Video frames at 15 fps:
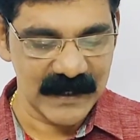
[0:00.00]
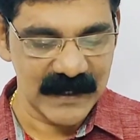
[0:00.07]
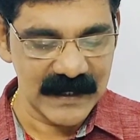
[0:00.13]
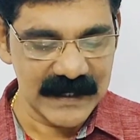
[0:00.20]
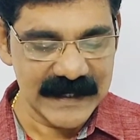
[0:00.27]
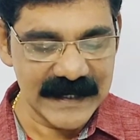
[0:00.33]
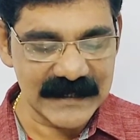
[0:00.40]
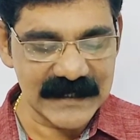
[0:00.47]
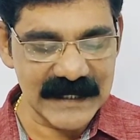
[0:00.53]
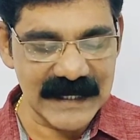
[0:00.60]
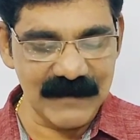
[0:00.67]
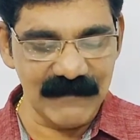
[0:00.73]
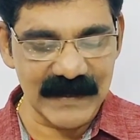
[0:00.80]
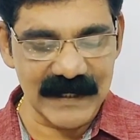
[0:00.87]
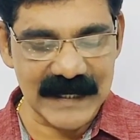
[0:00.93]
Yet
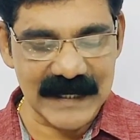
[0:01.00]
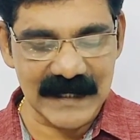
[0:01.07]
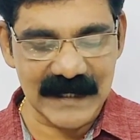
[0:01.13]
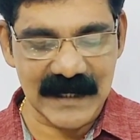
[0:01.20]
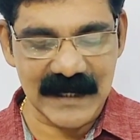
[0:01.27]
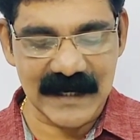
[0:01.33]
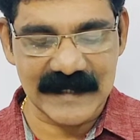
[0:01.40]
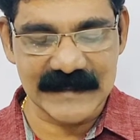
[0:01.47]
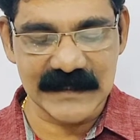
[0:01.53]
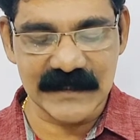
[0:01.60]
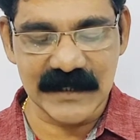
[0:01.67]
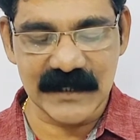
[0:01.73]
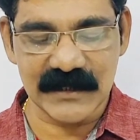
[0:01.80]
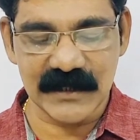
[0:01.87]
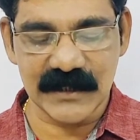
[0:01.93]
even in her
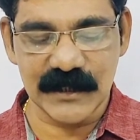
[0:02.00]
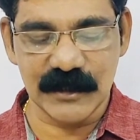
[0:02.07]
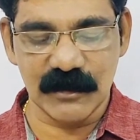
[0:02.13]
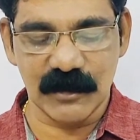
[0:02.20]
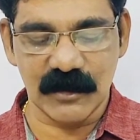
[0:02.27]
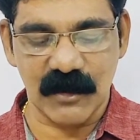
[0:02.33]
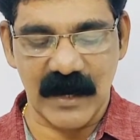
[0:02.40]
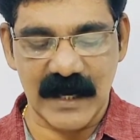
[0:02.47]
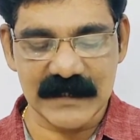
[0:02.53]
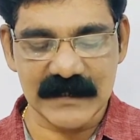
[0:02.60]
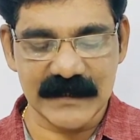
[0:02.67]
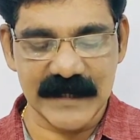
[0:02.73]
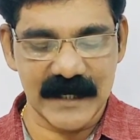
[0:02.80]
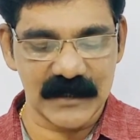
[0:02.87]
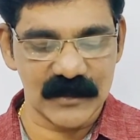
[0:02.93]
agitation did not
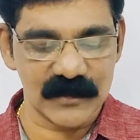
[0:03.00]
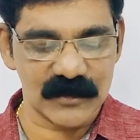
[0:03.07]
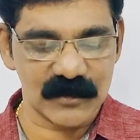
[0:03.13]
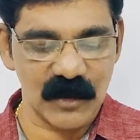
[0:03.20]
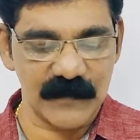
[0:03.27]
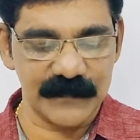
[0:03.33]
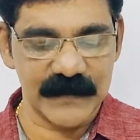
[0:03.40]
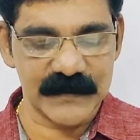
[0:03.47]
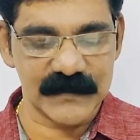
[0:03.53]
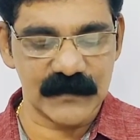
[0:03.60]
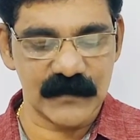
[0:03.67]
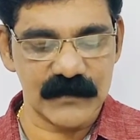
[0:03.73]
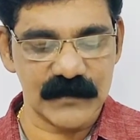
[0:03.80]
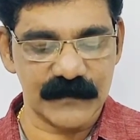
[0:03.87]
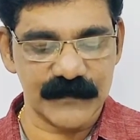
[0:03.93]
quite dare to stop the
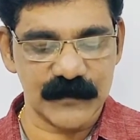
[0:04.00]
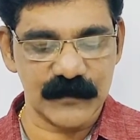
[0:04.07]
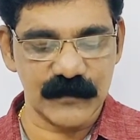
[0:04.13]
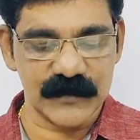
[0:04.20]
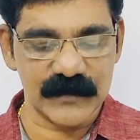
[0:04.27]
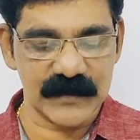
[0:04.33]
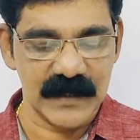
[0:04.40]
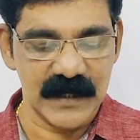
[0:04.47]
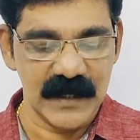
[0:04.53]
source of truth.